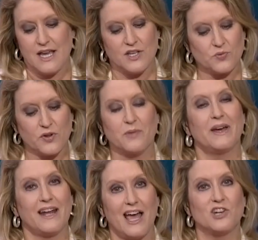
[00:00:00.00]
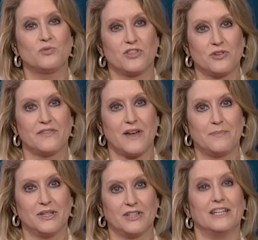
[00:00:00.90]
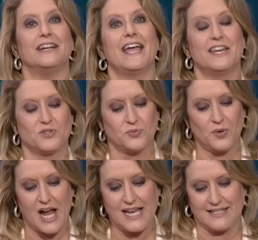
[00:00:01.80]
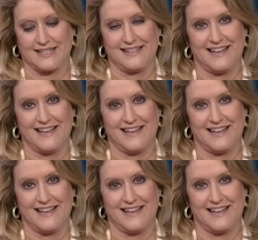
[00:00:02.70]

is worth about 135 billion and rising.